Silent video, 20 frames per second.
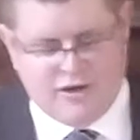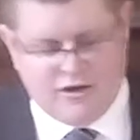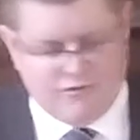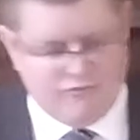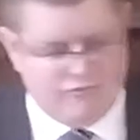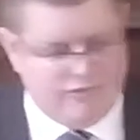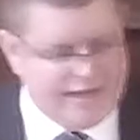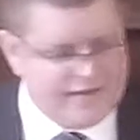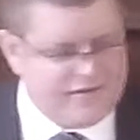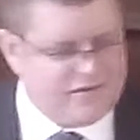
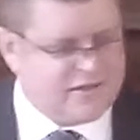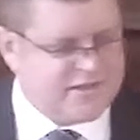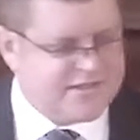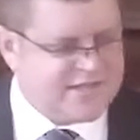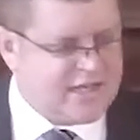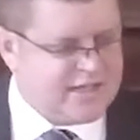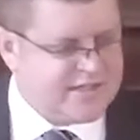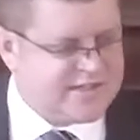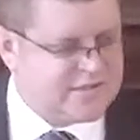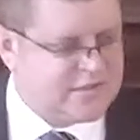renders
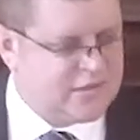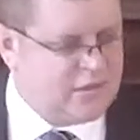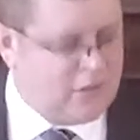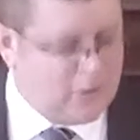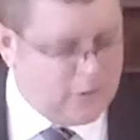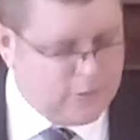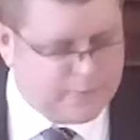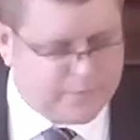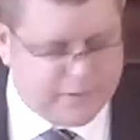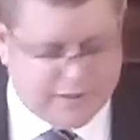us
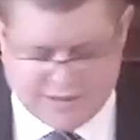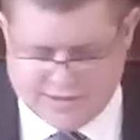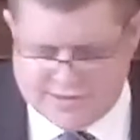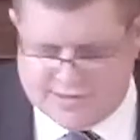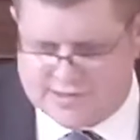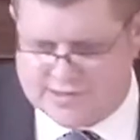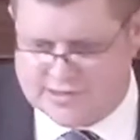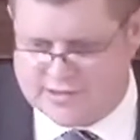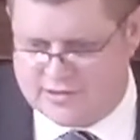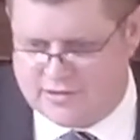
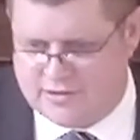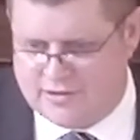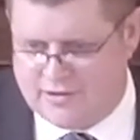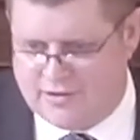hopeless.